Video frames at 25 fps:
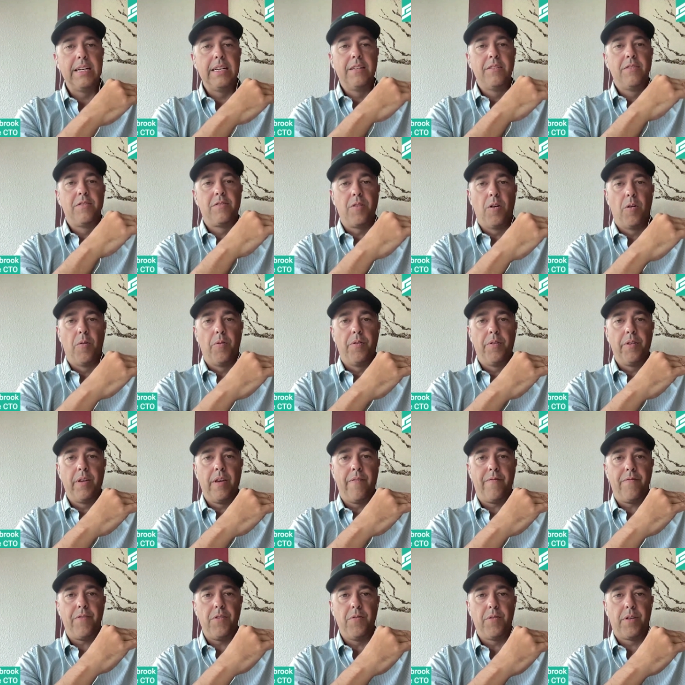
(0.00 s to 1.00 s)
So
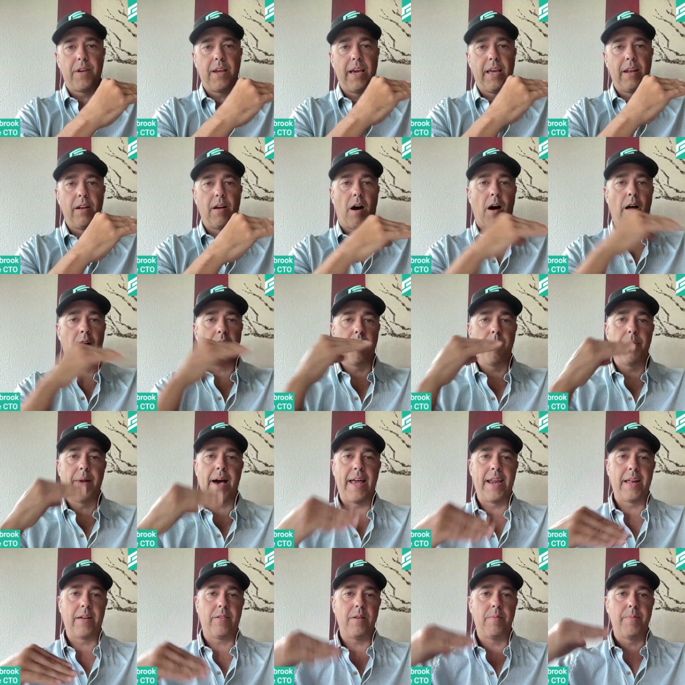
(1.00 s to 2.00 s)
if you can
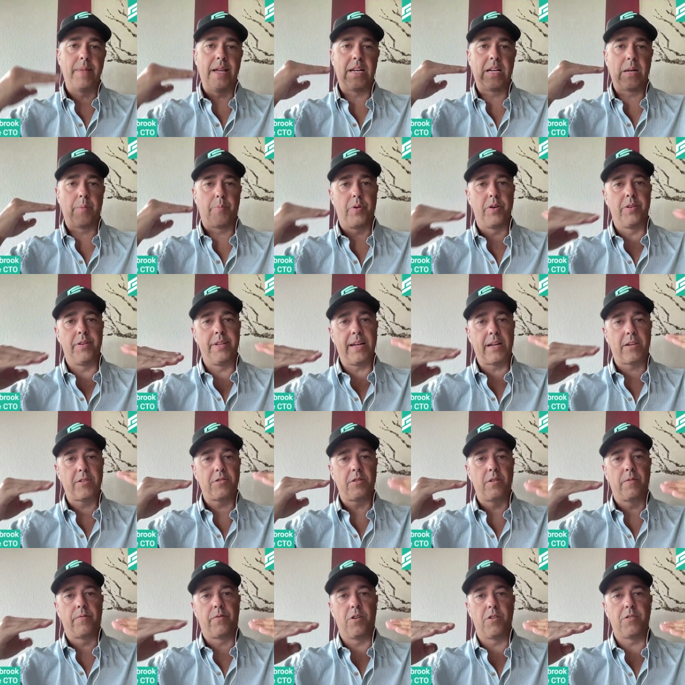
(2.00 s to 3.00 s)
automatically make a
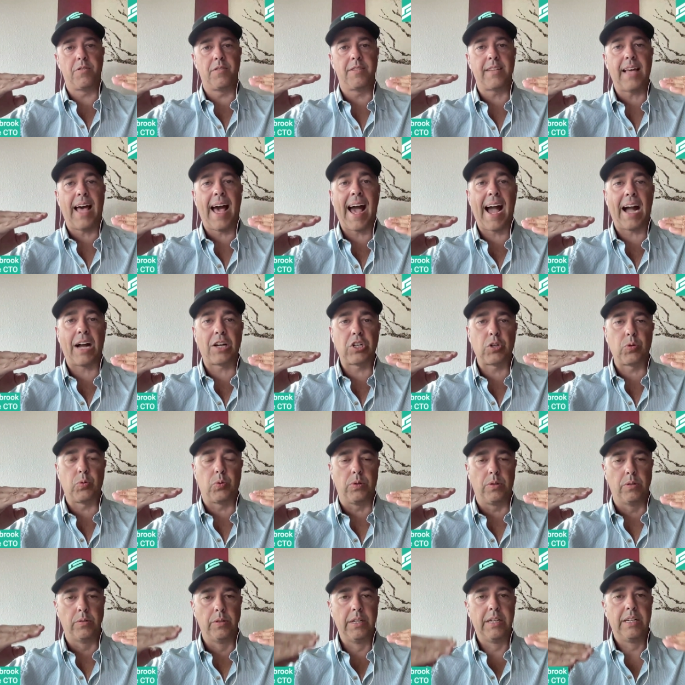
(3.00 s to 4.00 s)
prediction versus
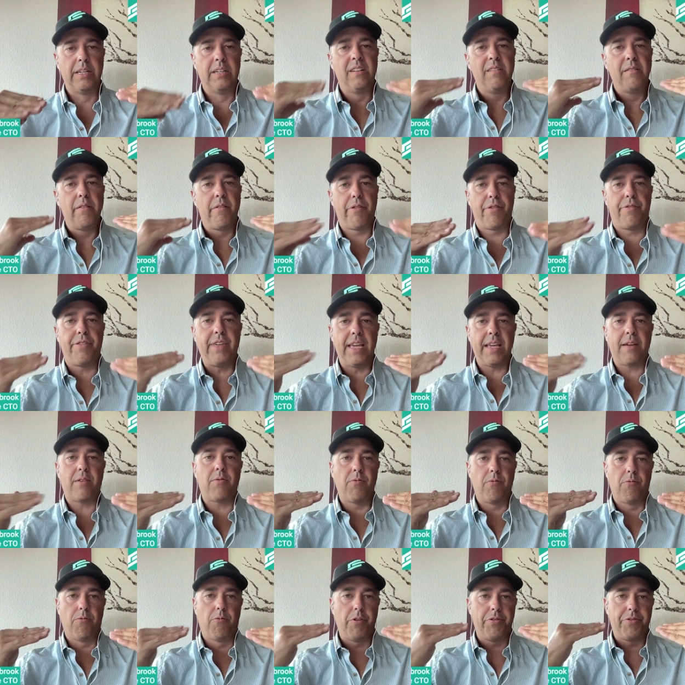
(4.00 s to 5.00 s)
actual, think
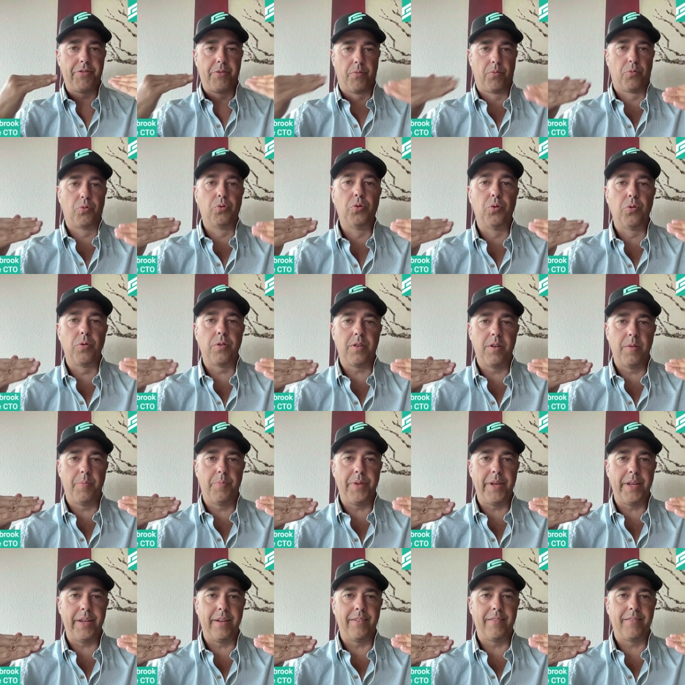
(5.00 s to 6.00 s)
what the rule could
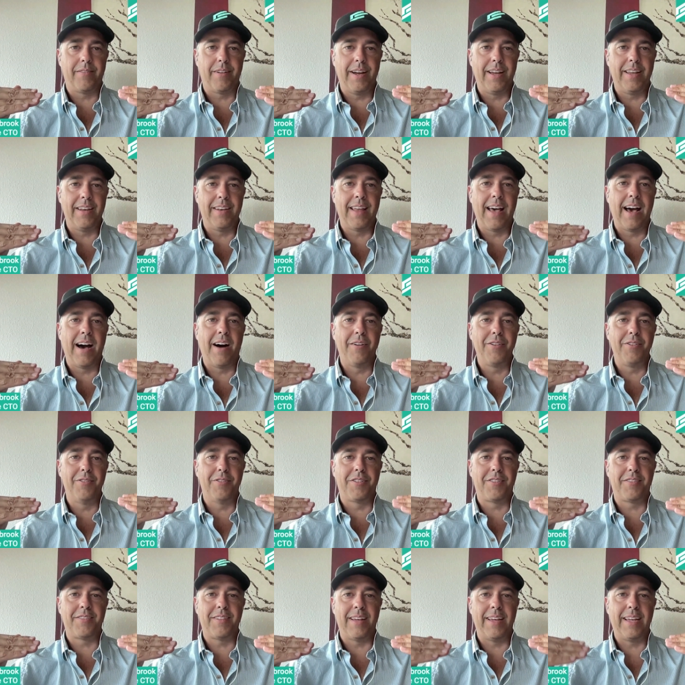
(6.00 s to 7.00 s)
be, right? Now
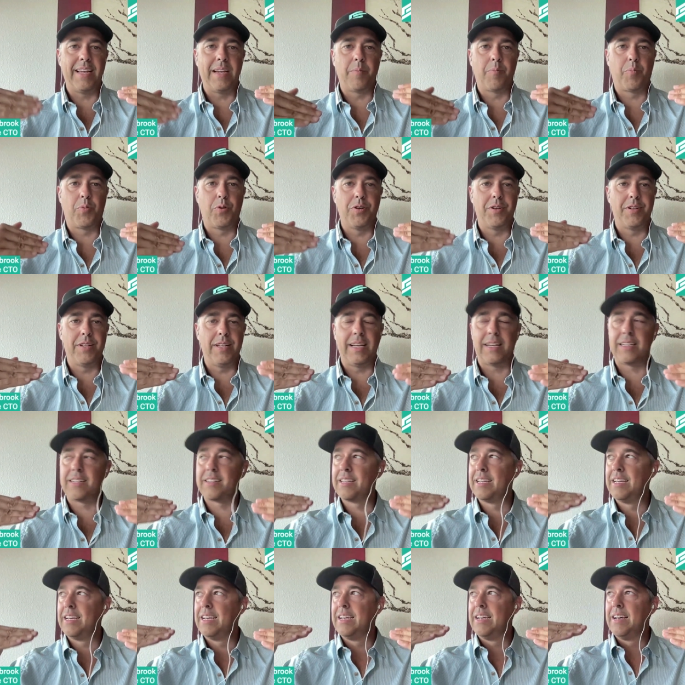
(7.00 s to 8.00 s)
you're saying predict
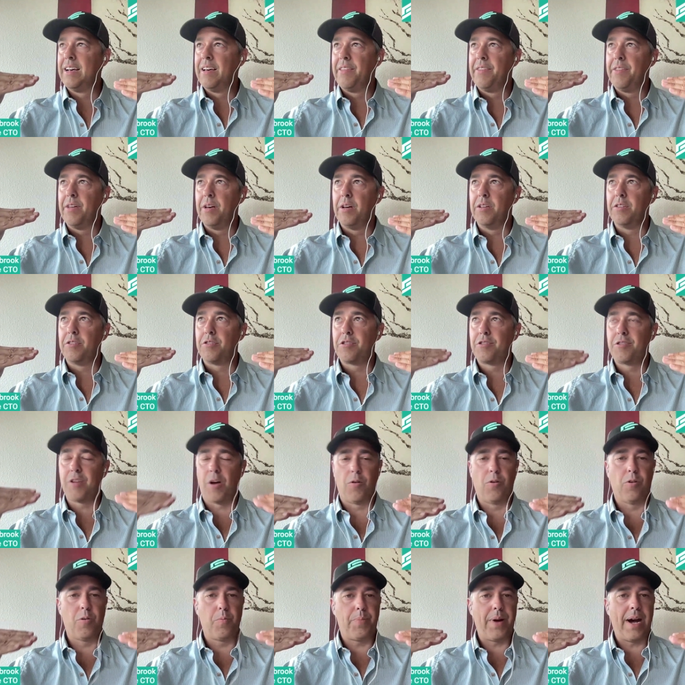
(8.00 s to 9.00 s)
the
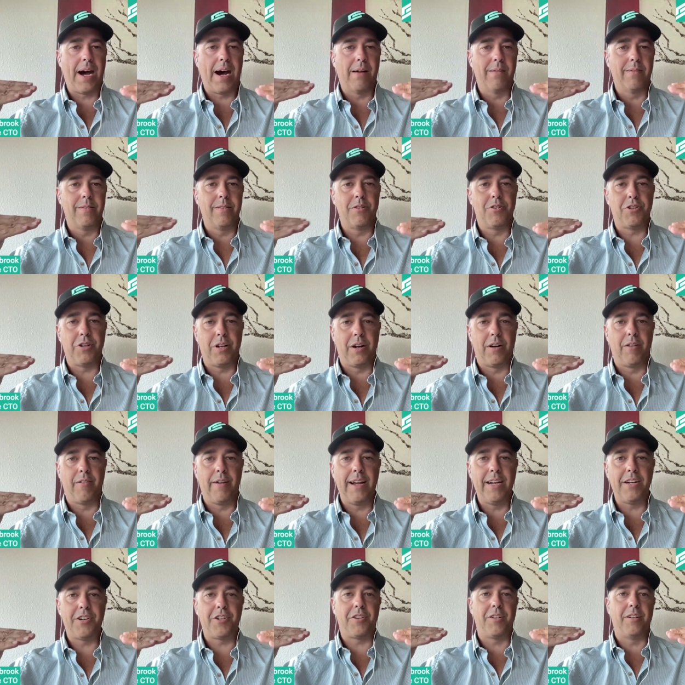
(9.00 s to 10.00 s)
solar power
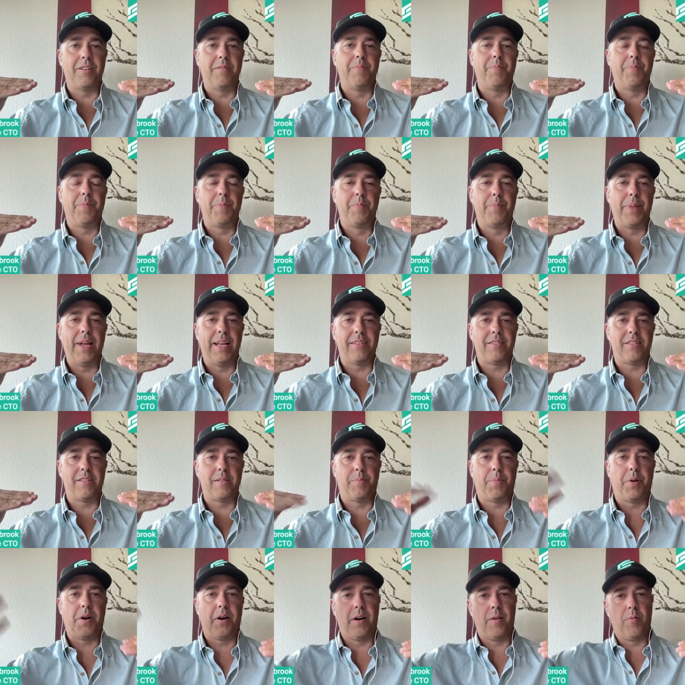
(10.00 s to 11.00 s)
generation based
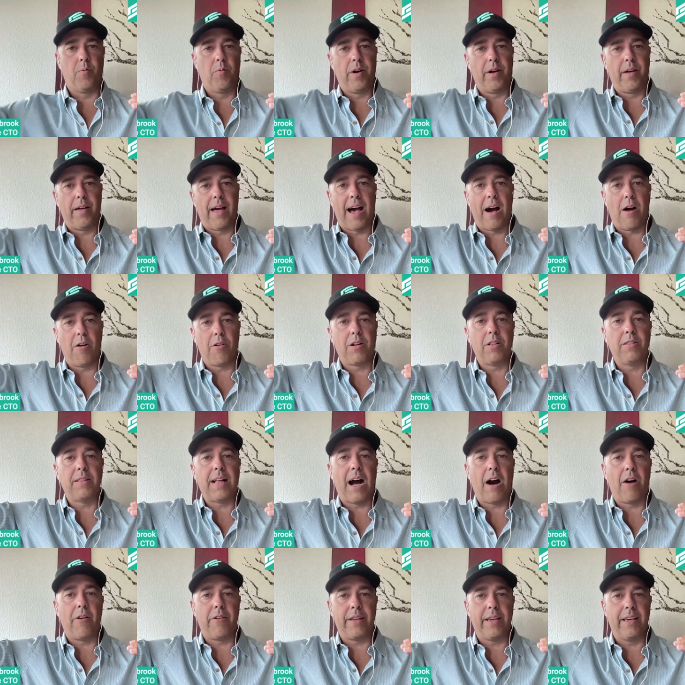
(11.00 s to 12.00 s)
upon how
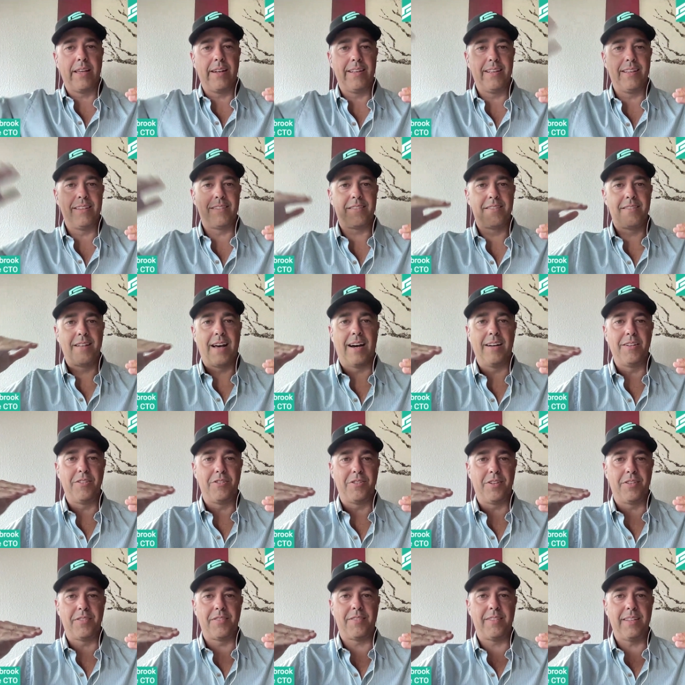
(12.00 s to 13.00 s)
cloudy it is, not
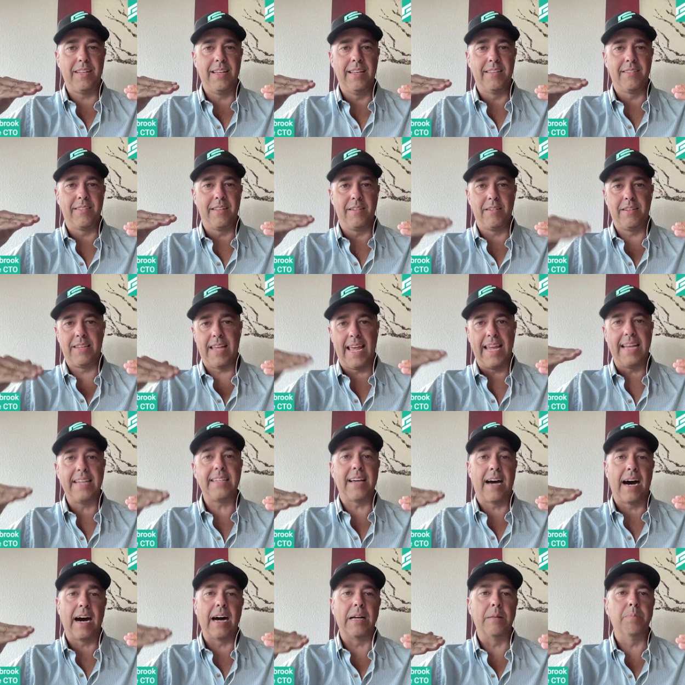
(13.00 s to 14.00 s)
just is it
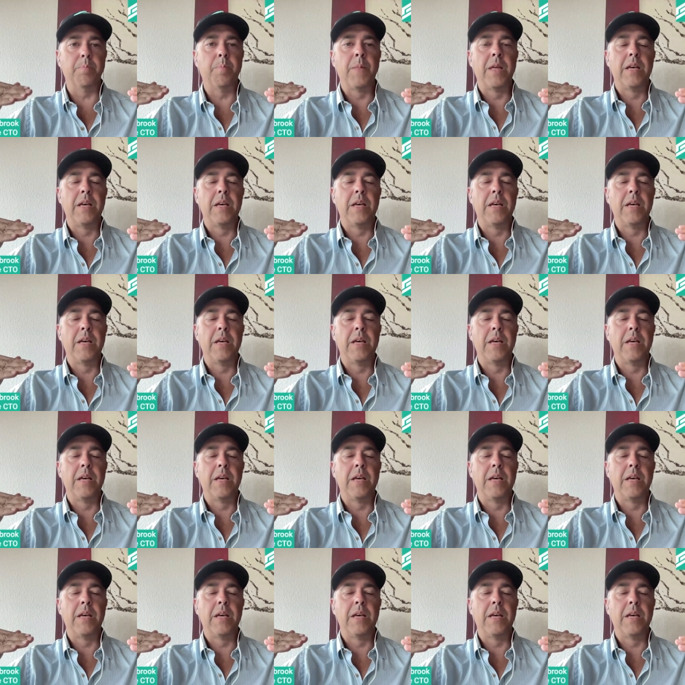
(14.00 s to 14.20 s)
daytime.